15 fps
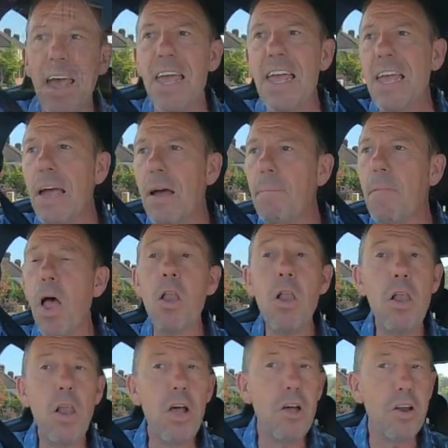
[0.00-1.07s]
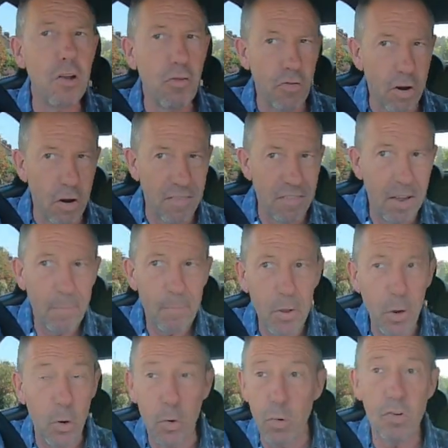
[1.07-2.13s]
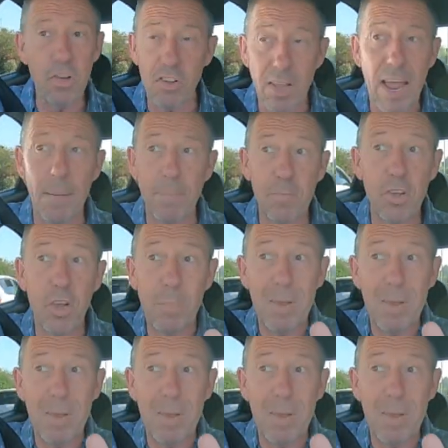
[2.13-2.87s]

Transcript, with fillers: a learner driver who just happened to